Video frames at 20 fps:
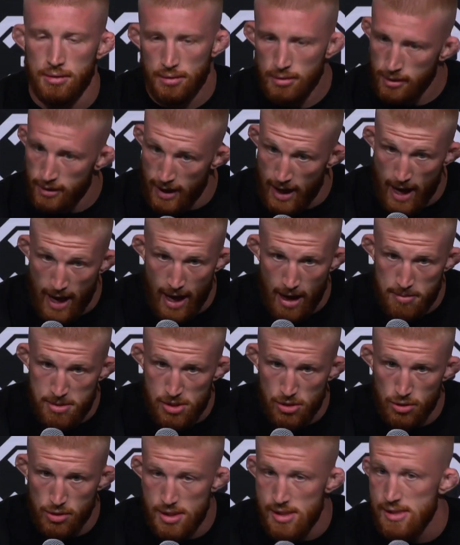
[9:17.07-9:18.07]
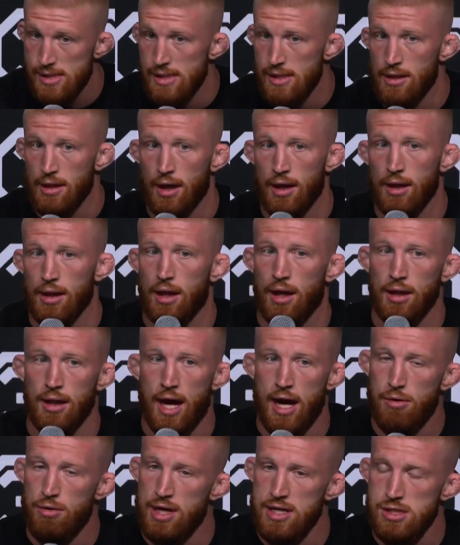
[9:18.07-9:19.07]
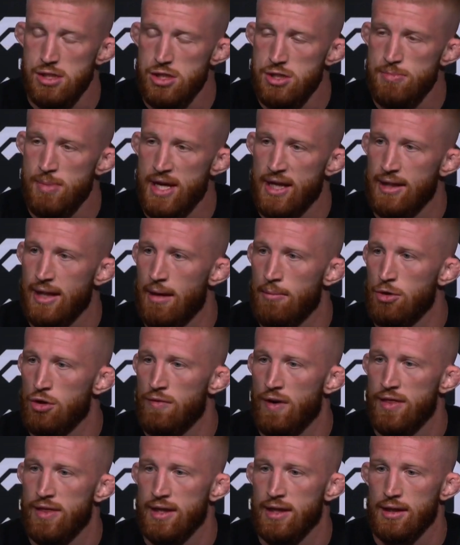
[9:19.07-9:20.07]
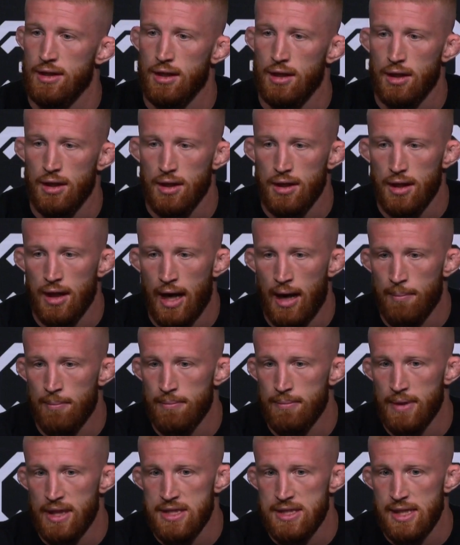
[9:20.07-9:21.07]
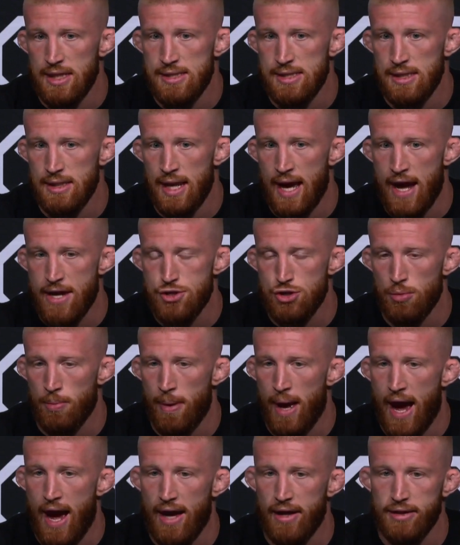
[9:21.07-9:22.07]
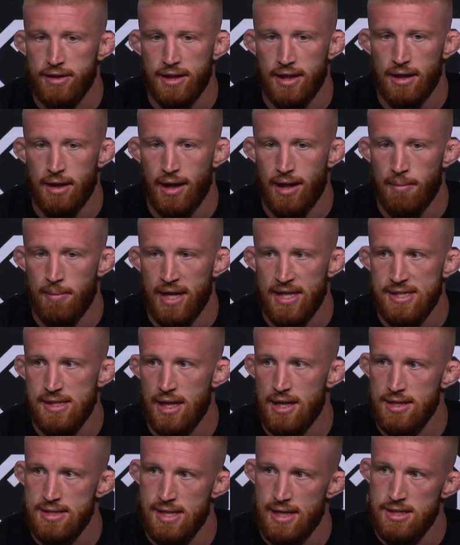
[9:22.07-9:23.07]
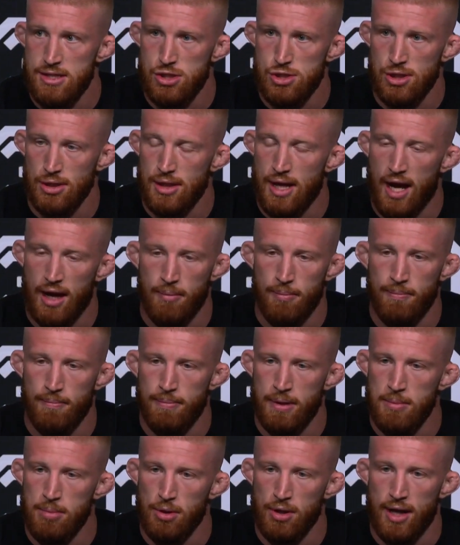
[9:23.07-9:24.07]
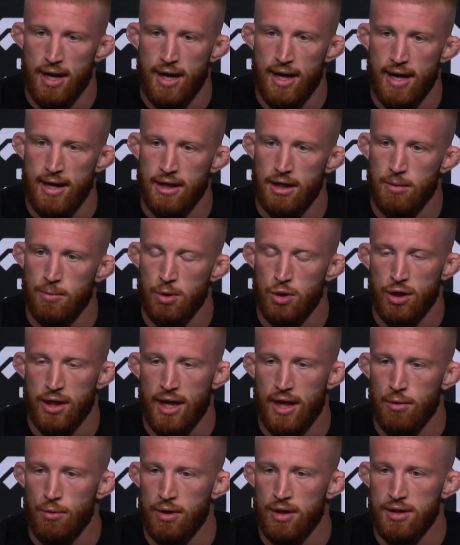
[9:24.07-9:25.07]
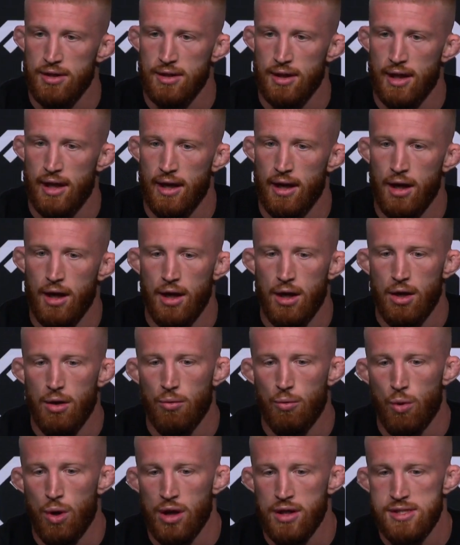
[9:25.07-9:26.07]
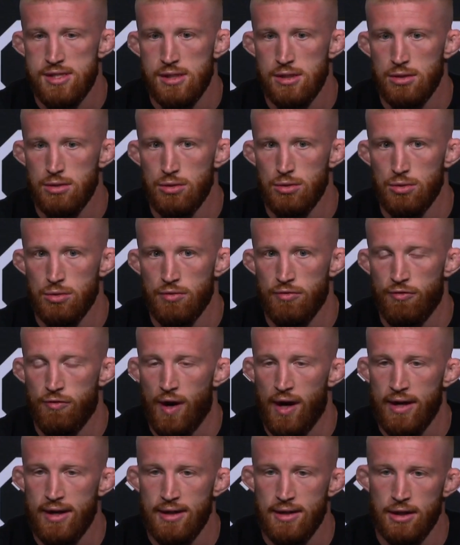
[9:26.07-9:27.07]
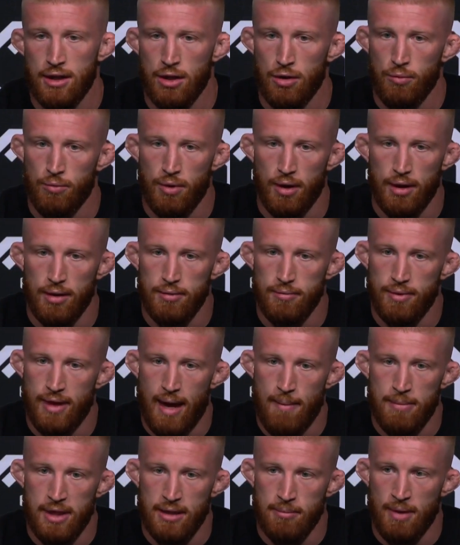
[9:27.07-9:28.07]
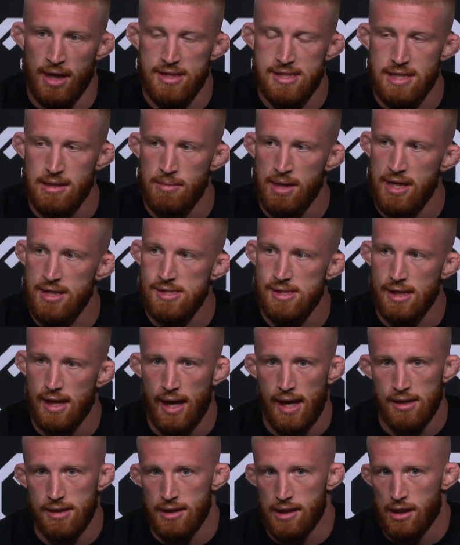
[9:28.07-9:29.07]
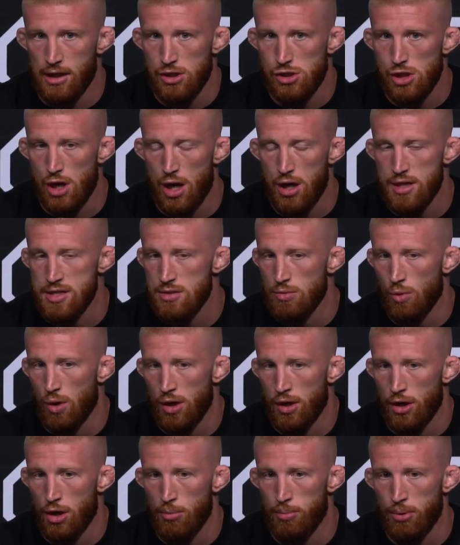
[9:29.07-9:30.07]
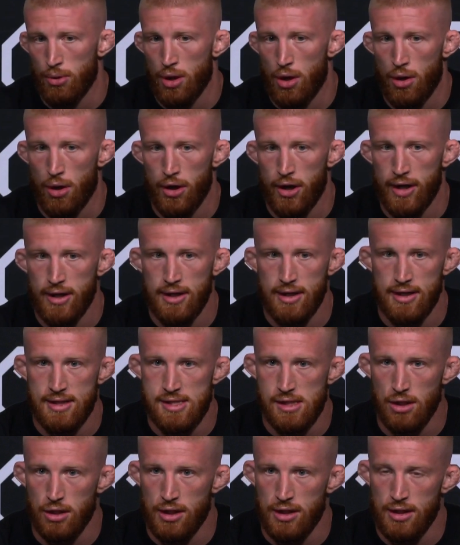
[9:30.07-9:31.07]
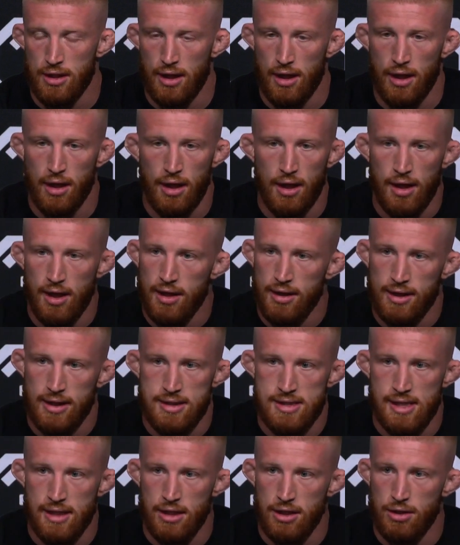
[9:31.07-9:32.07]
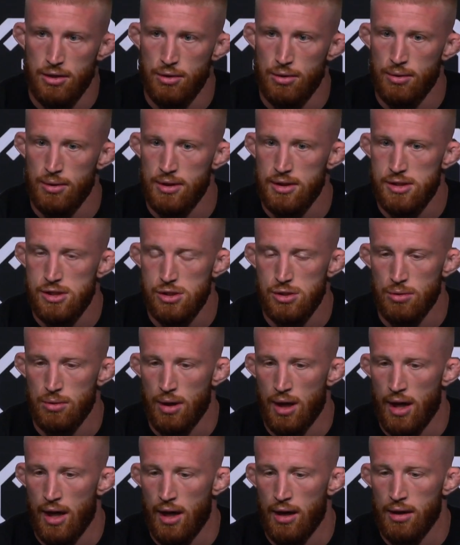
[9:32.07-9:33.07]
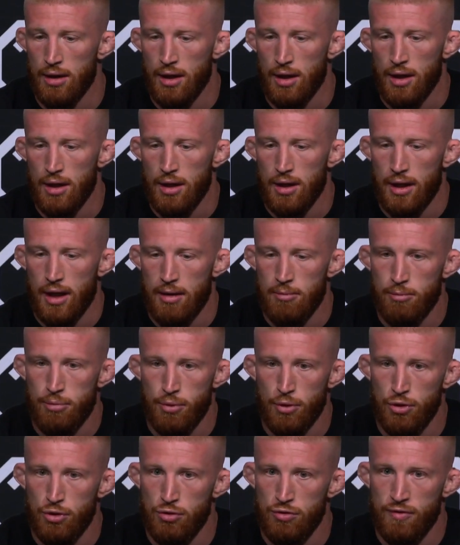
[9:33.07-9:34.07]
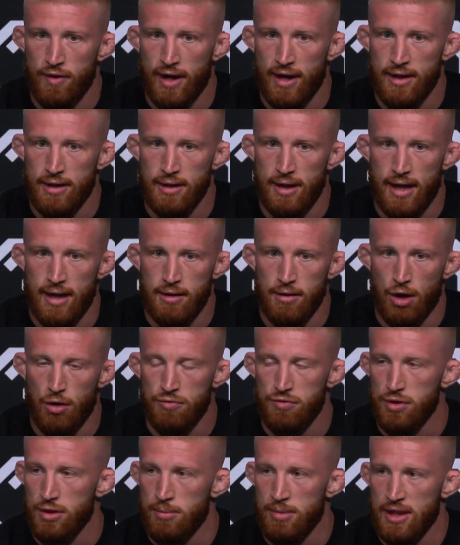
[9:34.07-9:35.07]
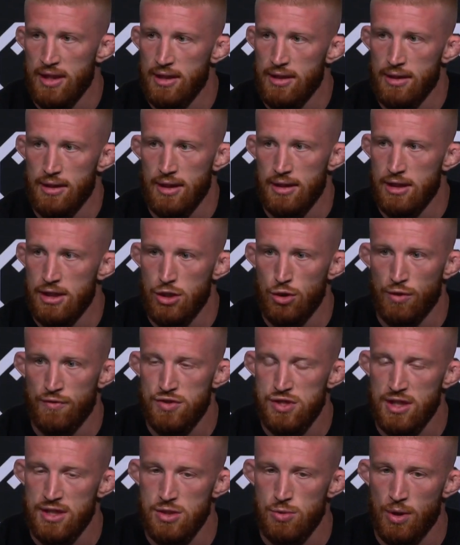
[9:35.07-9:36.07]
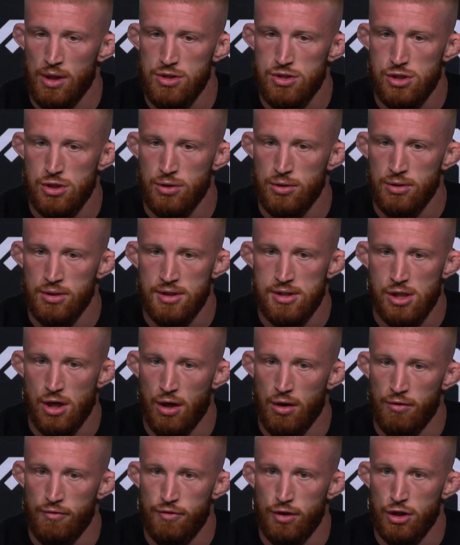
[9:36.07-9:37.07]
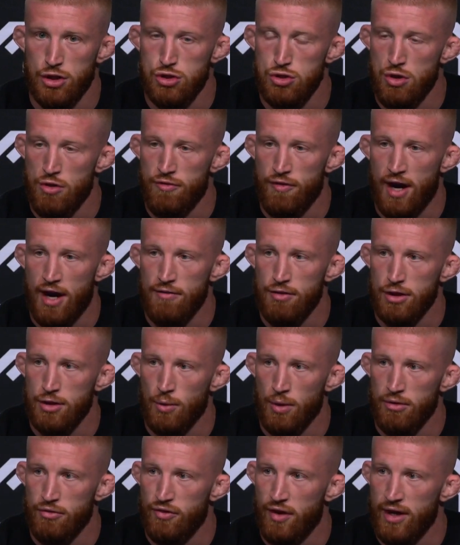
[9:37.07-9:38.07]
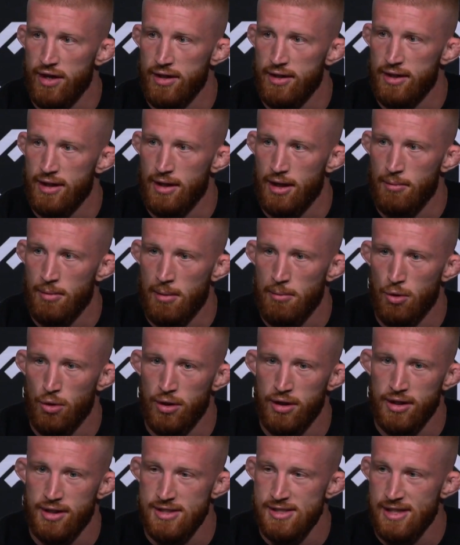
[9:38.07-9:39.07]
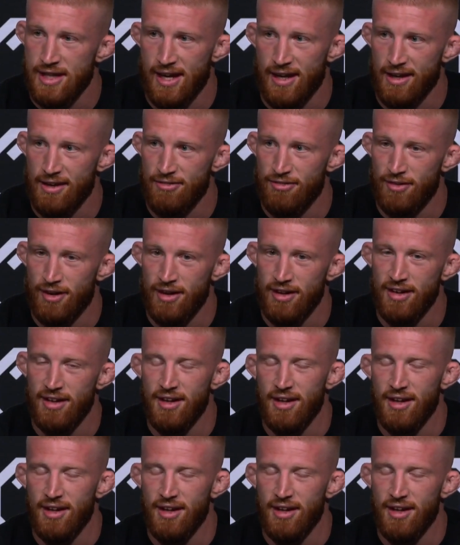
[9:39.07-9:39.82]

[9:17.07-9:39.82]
Yeah, I absolutely see a lot of wrestlers making that move. I think it's a natural path and it makes a lot of sense. There's a lot of people that I communicate with that want to fight, you know, that being my teammates. Anthony Cassari is a 1-0 pro already. He's looking to continue to improve and hopefully be in the UFC as well soon. So if you're a 205er, you want to fight, hit up my boy, because he can't get a fight.